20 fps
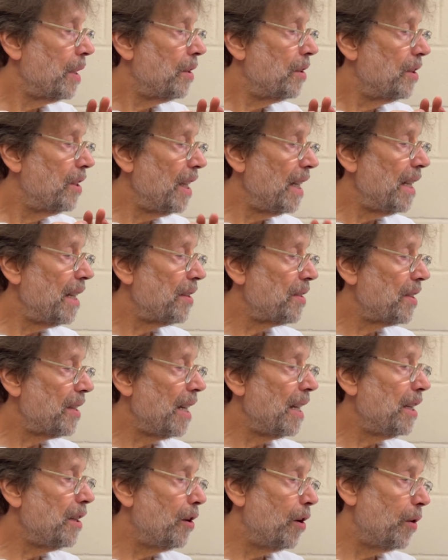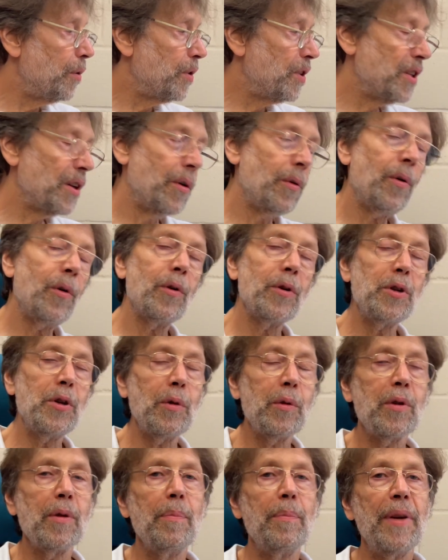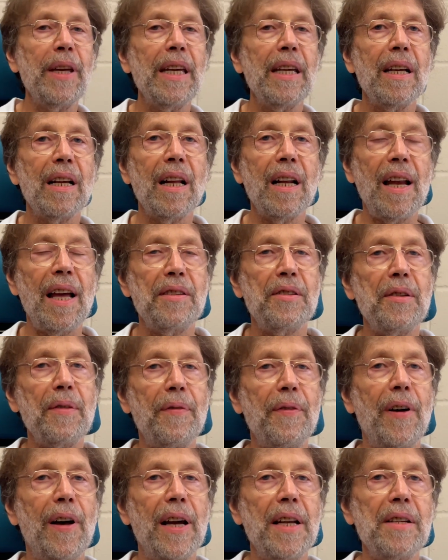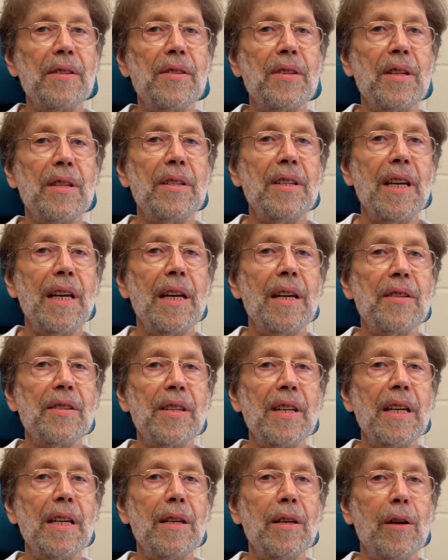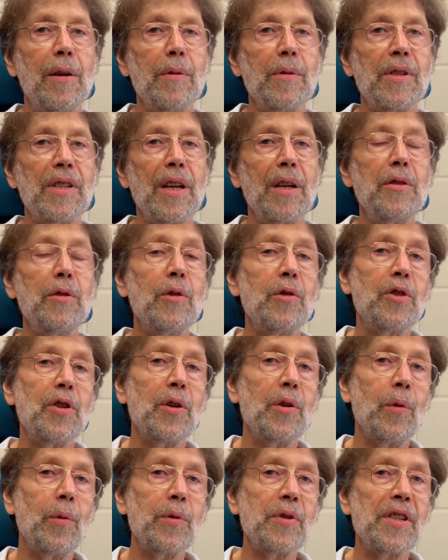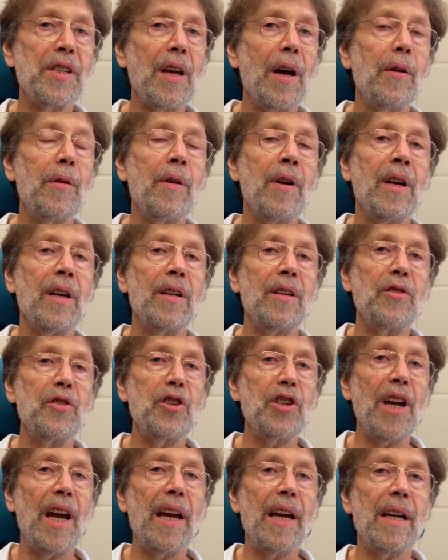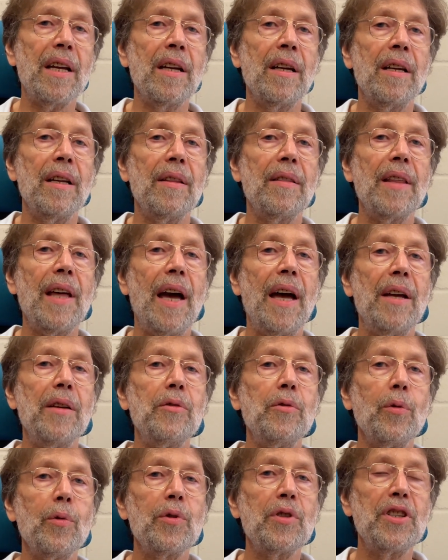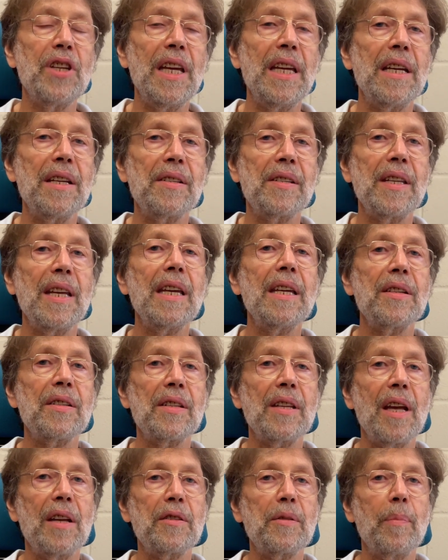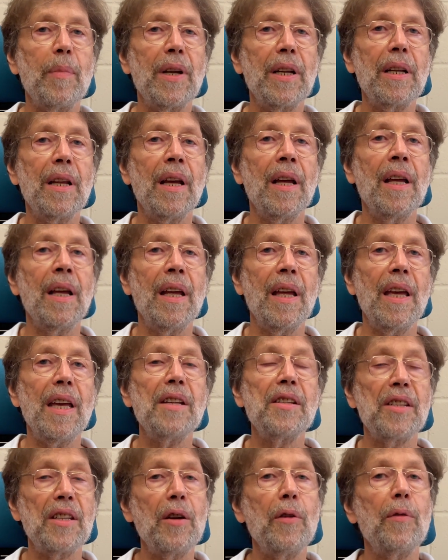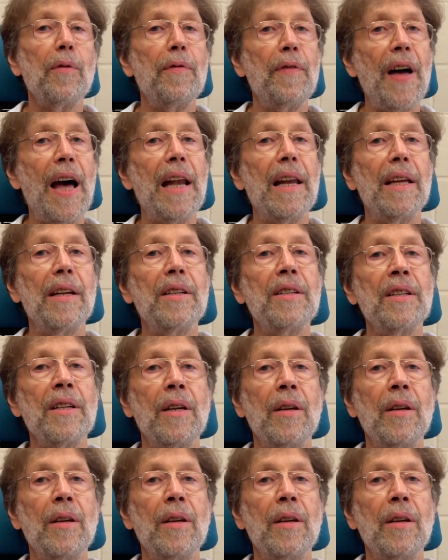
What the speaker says: DSE user, or you can be classified as a DSE user, you should also check that your DSE assessment is still valid